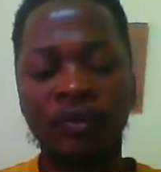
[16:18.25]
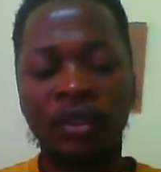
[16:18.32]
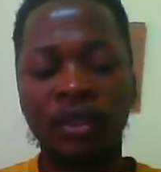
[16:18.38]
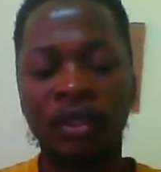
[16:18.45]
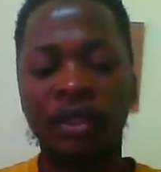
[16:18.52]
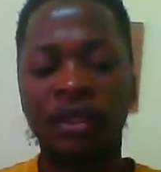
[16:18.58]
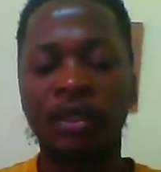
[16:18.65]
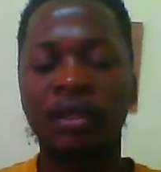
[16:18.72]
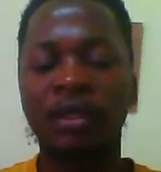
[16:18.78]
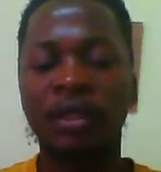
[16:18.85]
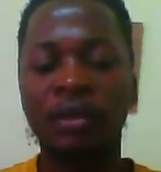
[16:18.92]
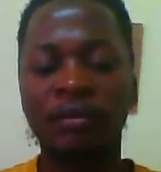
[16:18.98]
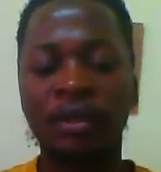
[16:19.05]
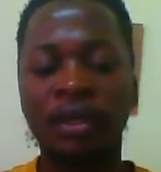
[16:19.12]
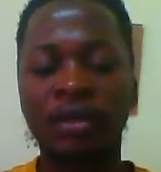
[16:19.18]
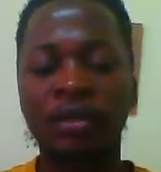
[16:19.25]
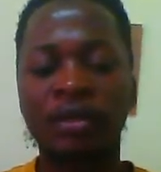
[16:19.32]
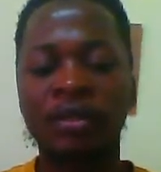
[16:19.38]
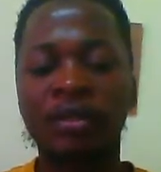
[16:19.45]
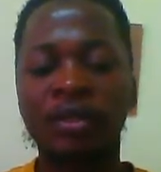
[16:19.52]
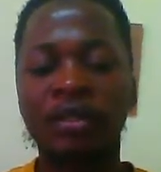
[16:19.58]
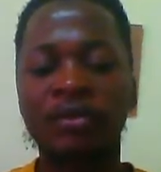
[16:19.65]
and then name it
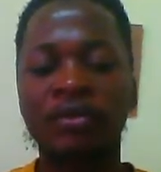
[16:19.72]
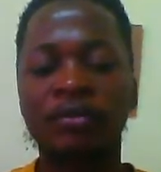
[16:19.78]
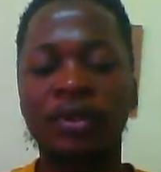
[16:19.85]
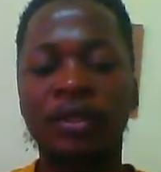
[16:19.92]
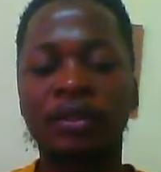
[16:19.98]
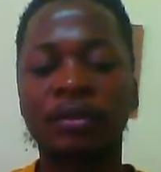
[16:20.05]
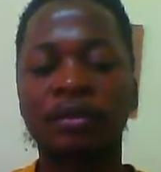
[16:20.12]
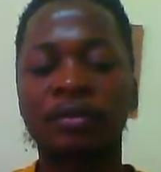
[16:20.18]
settlement